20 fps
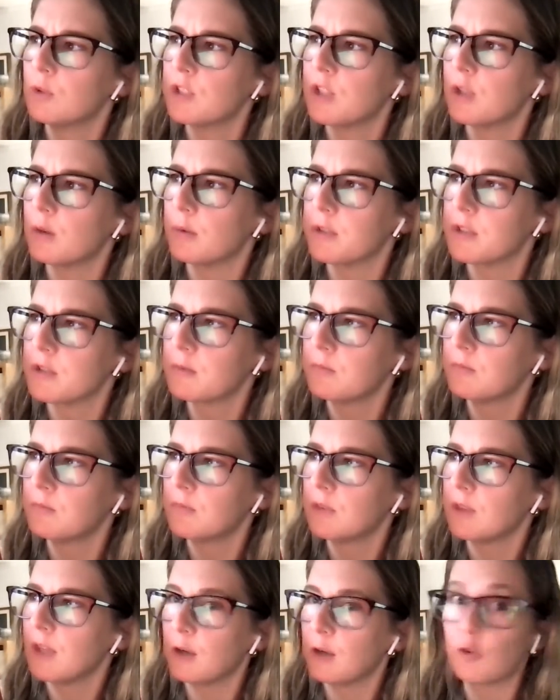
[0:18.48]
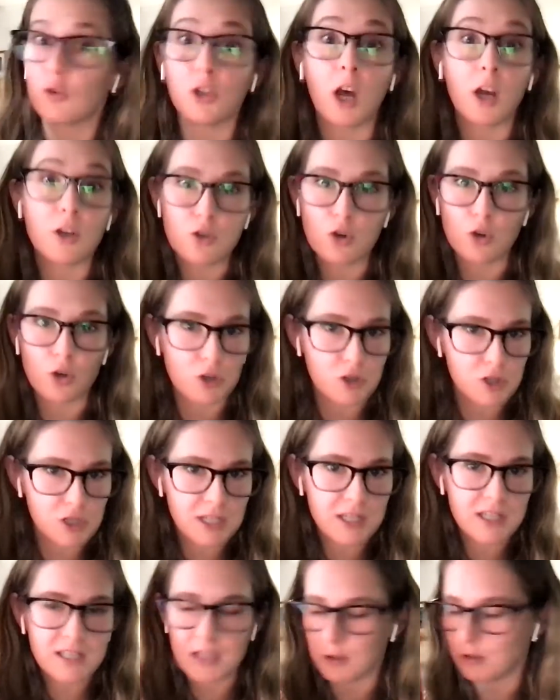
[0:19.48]
the other ones? Like Grenache
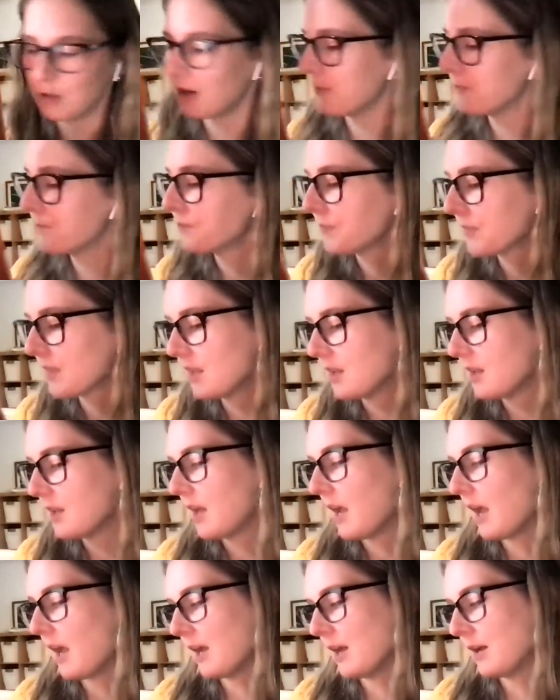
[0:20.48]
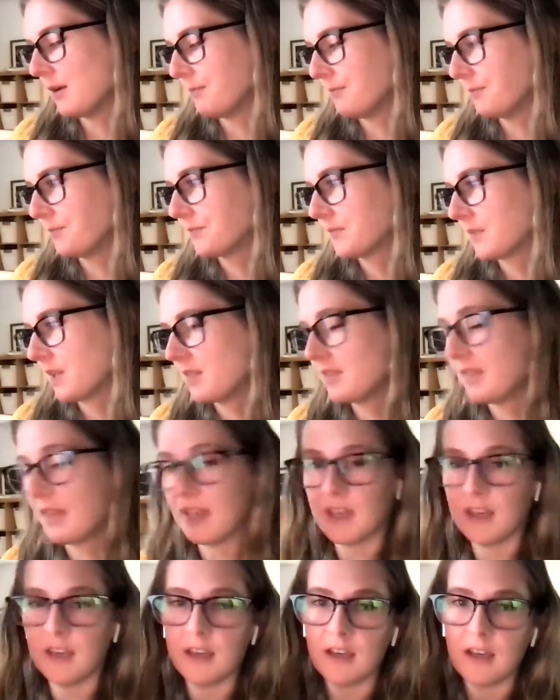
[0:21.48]
Gris, etc.
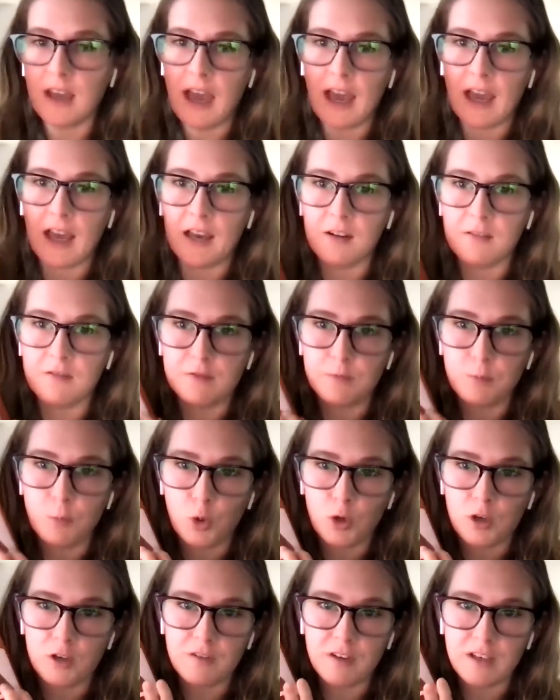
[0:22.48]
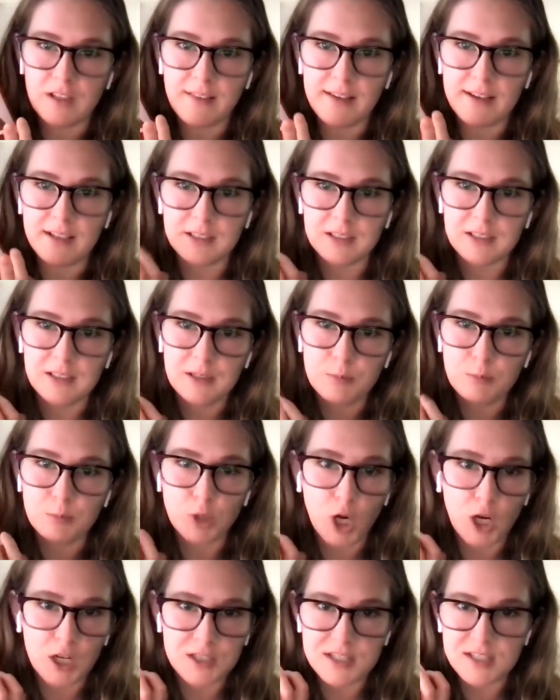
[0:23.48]
They have more of a like
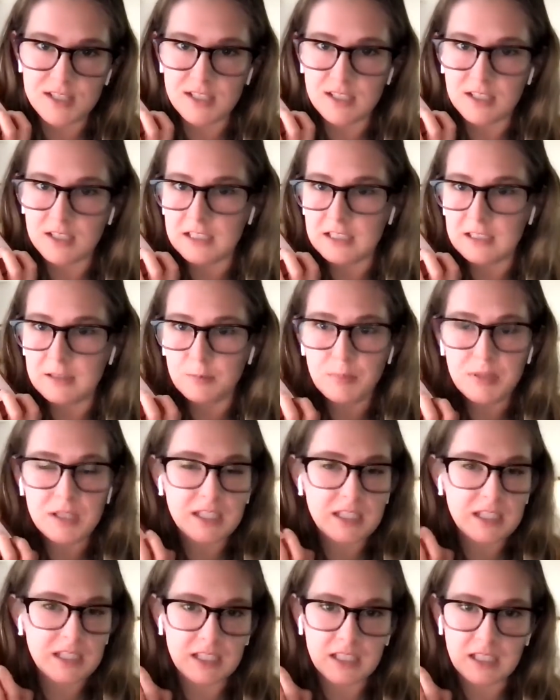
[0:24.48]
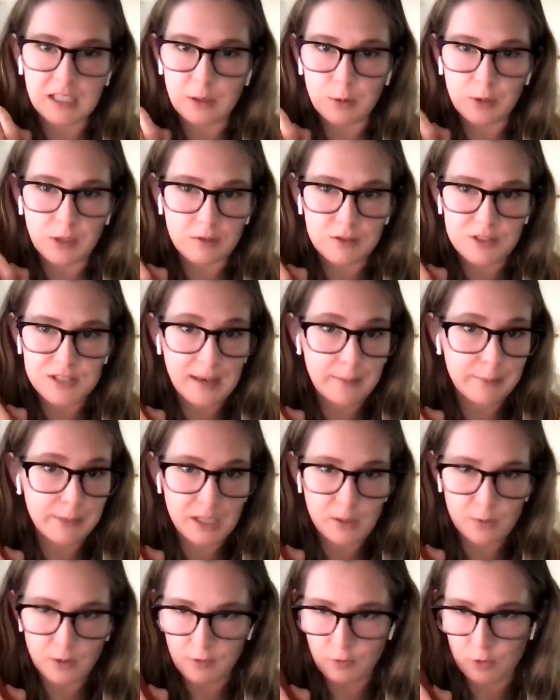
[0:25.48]
bronzy, pinky, whatever,
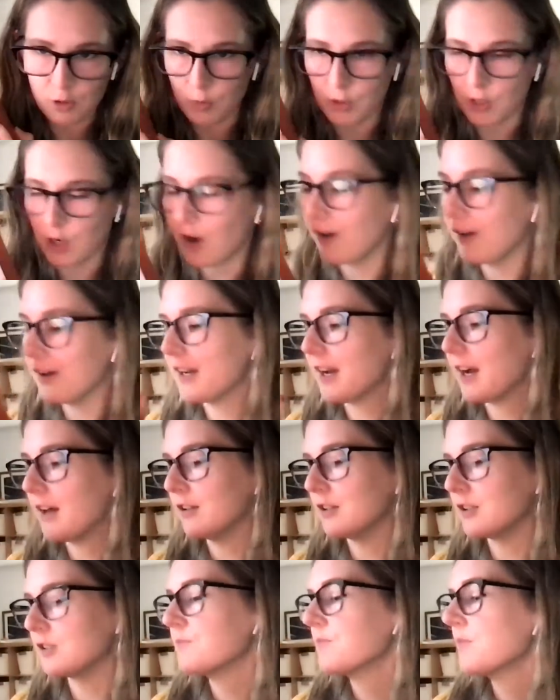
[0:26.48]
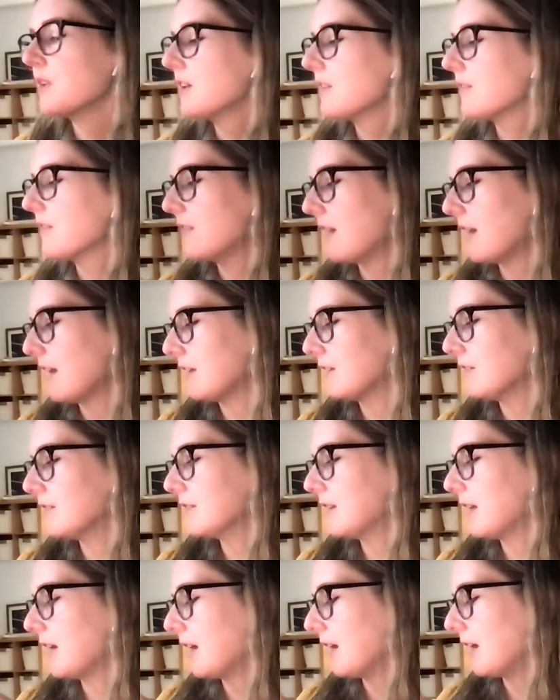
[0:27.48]
salmony, whatever you want to call it, color
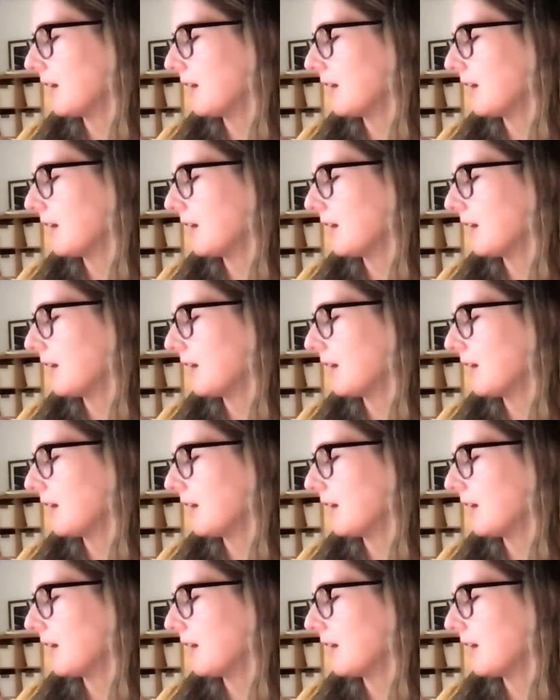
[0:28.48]
than